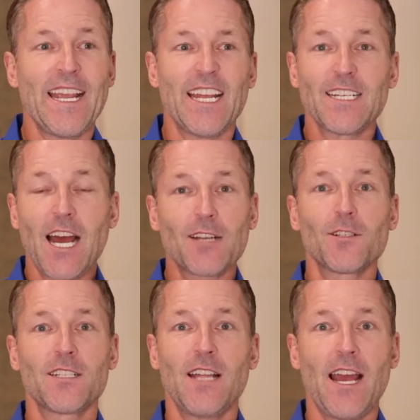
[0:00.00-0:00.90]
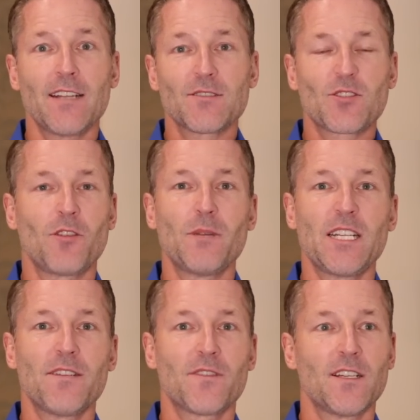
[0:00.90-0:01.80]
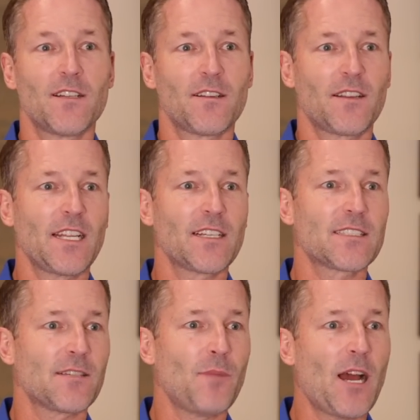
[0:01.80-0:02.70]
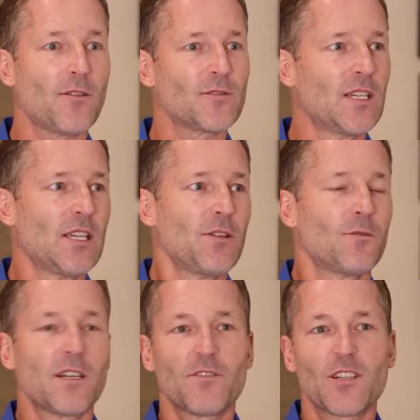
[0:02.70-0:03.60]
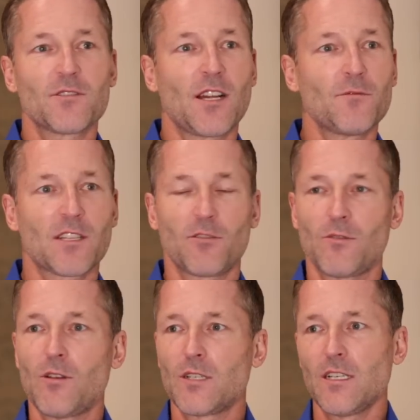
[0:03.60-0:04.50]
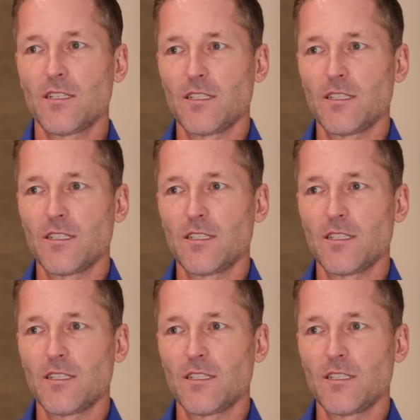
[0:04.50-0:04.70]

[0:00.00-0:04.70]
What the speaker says: And not only that, so many of the things about whatever goes on with Corona,